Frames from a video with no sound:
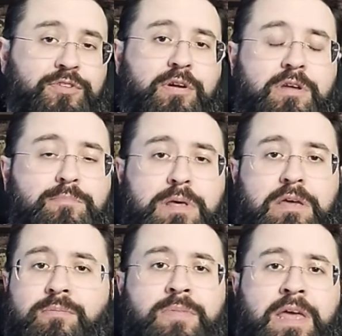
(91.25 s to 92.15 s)
There can
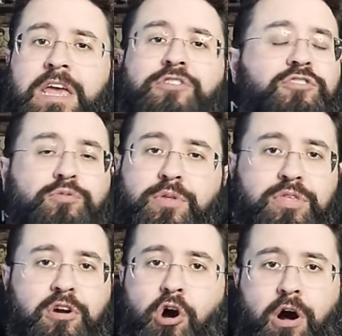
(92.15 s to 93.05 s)
be issues with
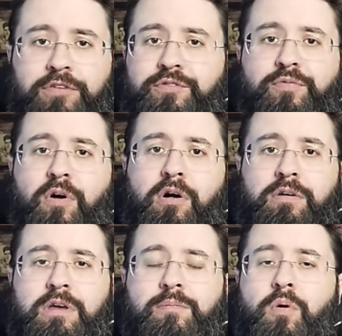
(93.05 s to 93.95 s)
the cost
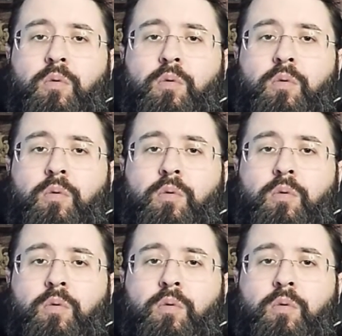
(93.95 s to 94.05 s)
volume